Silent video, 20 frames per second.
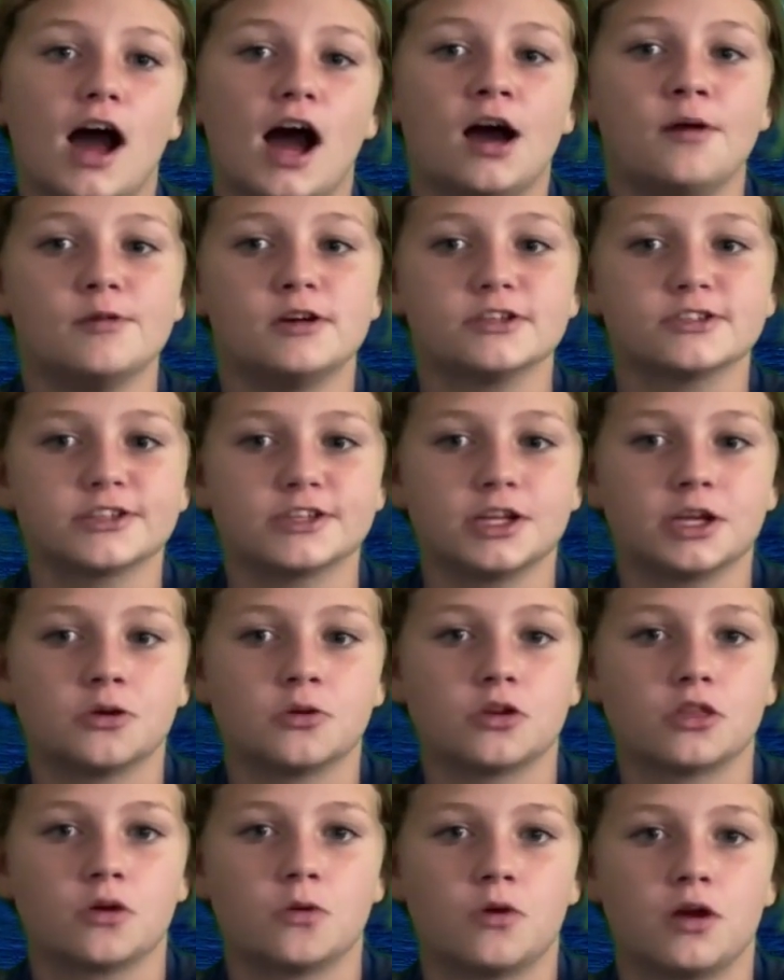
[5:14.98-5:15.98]
I'm Elsie here
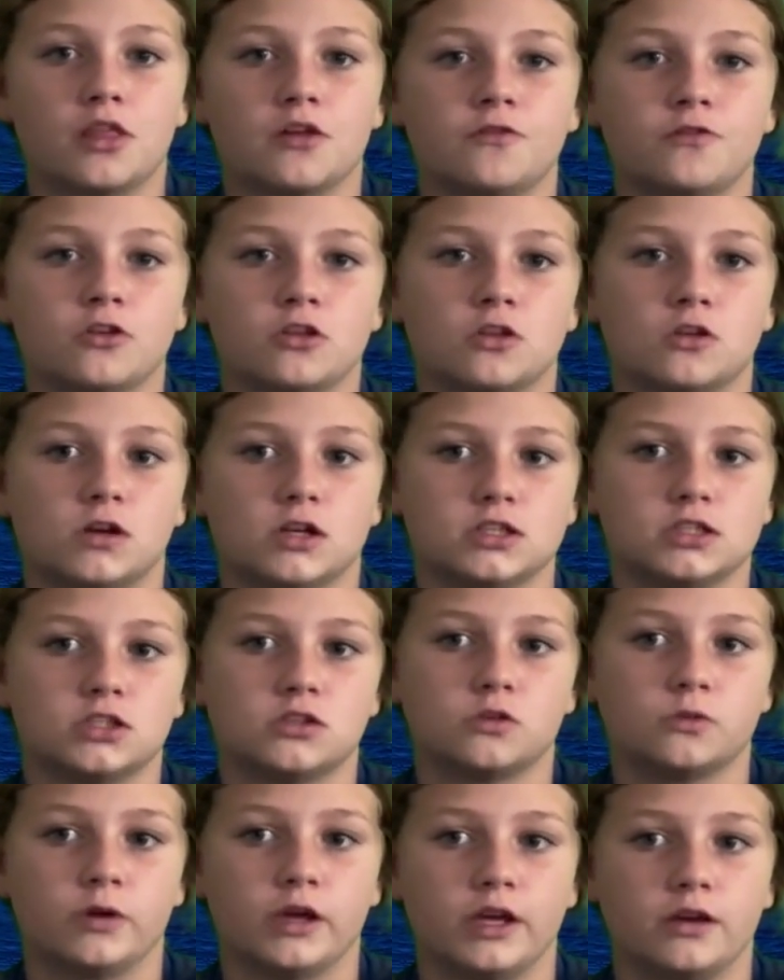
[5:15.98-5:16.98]
with the weather for the rest of
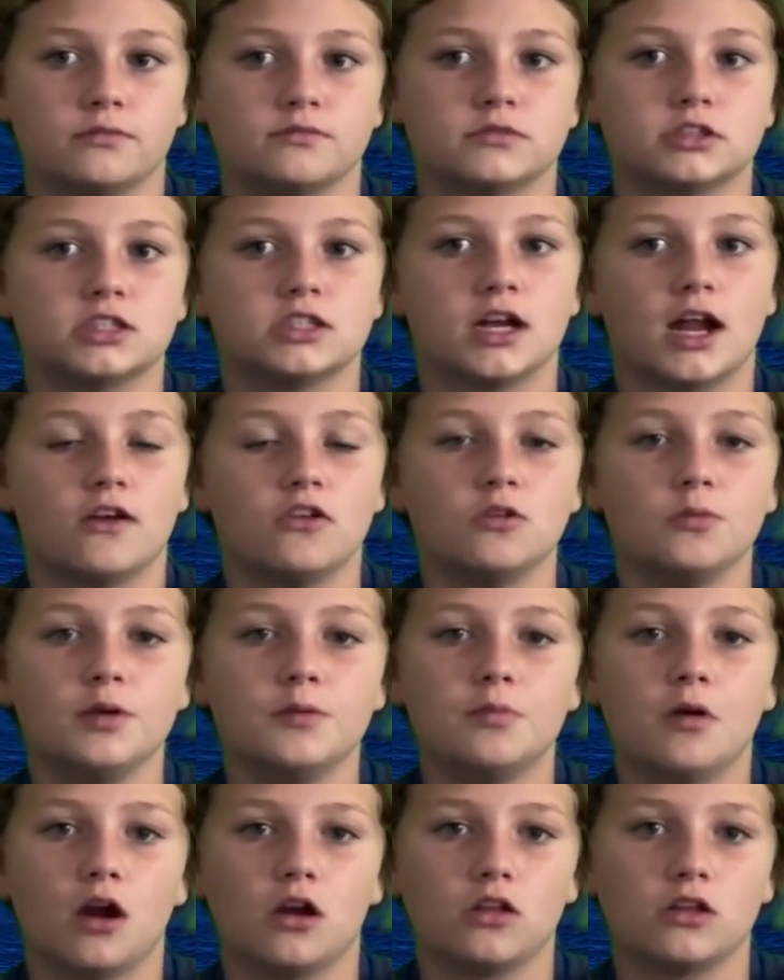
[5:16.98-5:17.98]
the week. Today will be
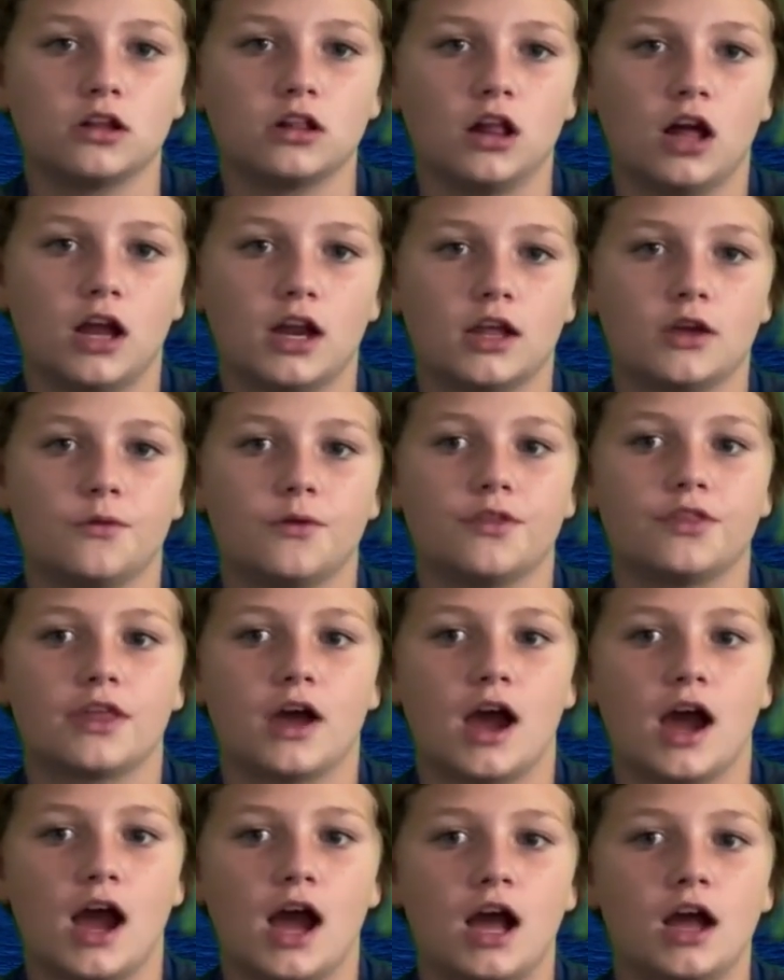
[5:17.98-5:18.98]
partly cloudy with the
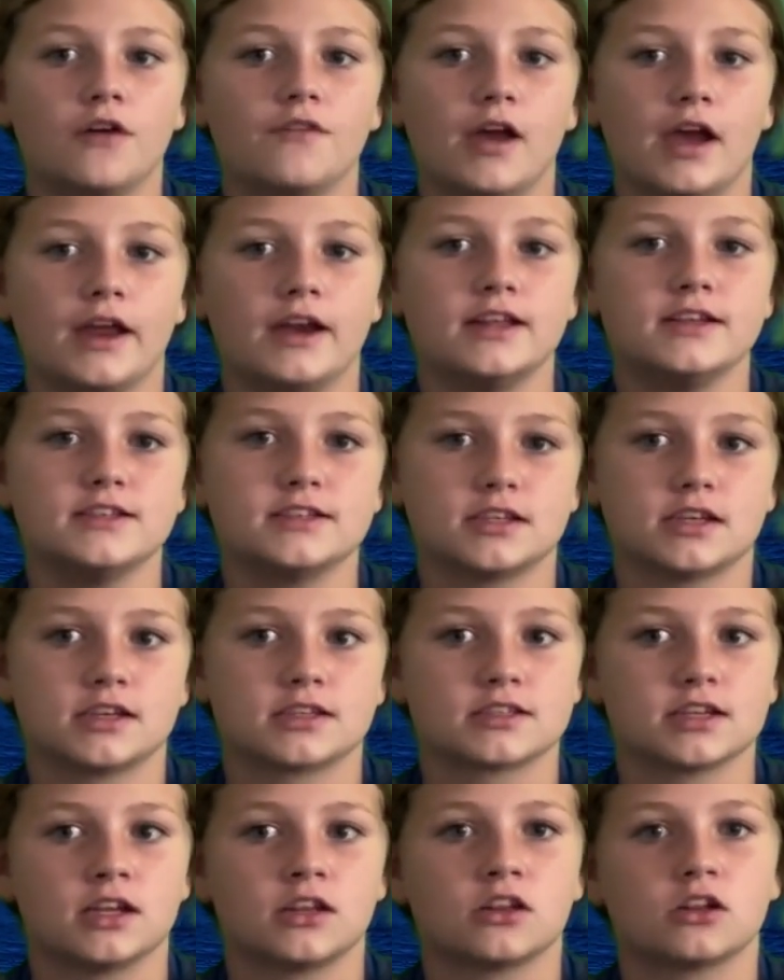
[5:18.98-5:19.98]
high of
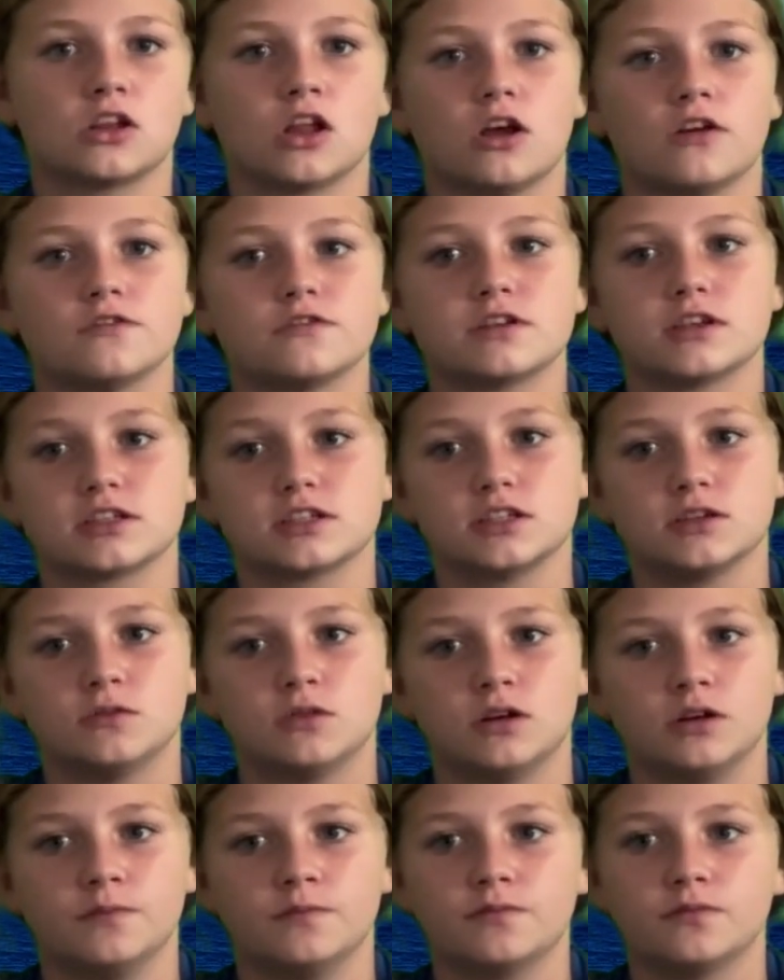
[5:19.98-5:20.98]
86 and the low of
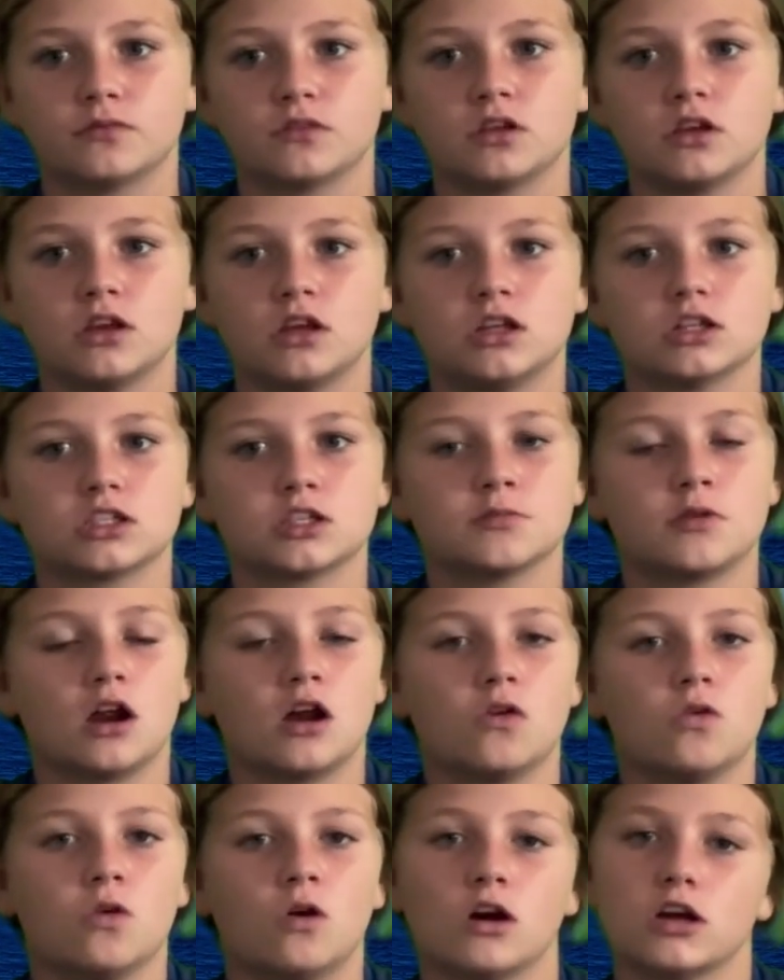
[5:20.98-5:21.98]
61.
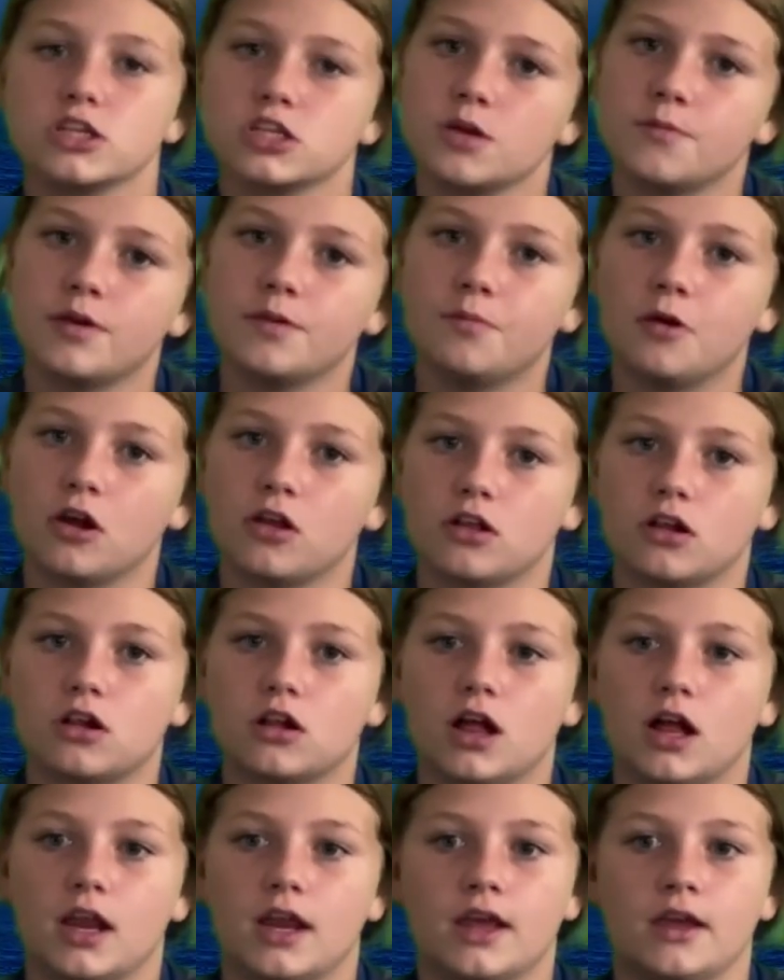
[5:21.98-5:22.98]
Tomorrow will also be partly
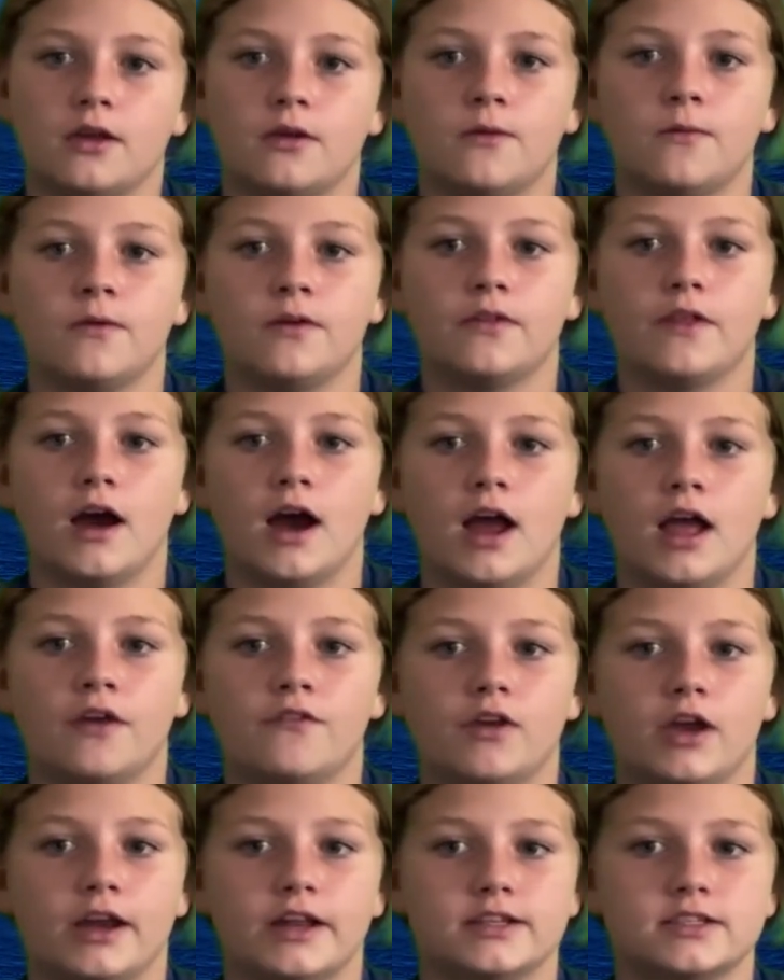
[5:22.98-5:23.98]
cloudy with the high of
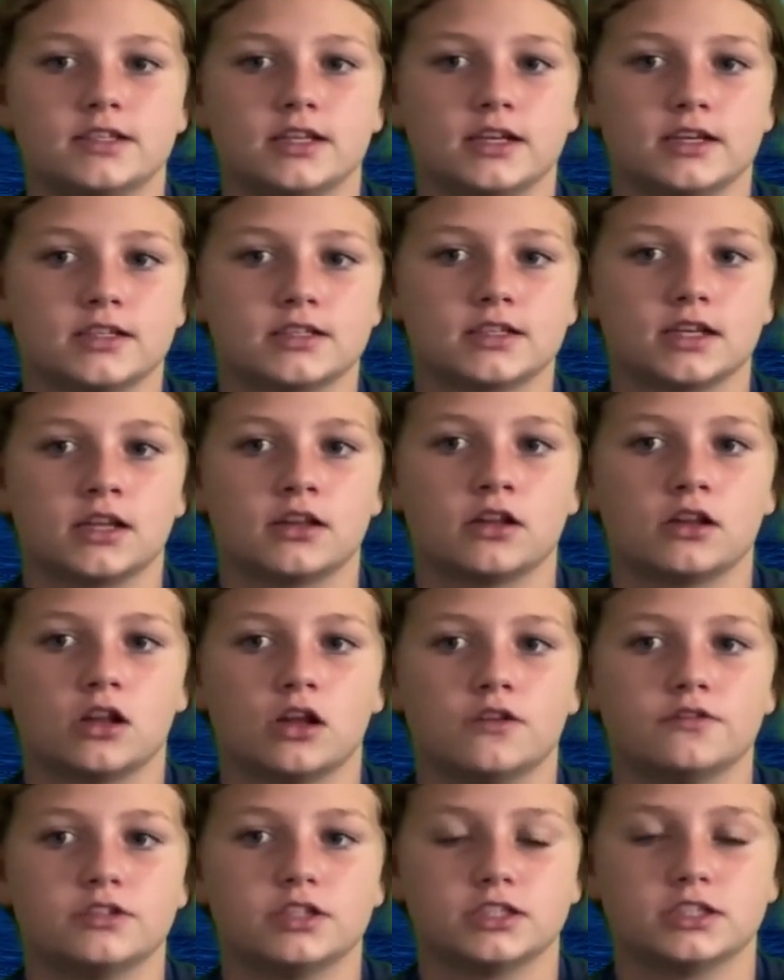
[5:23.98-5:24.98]
86 and the low
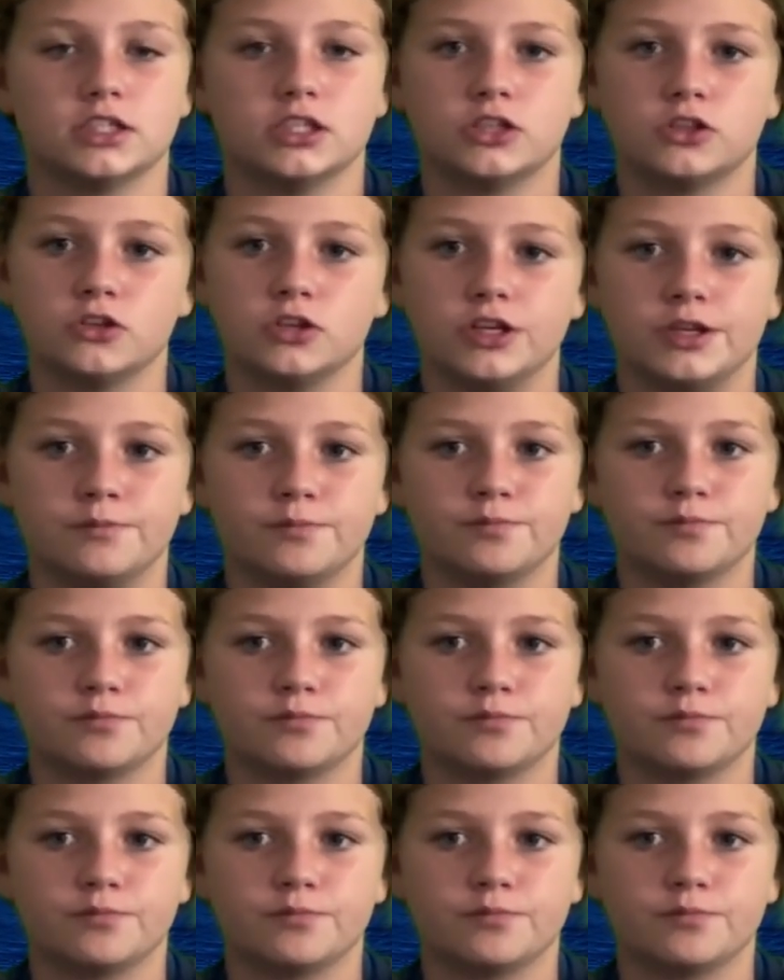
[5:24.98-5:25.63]
of 63.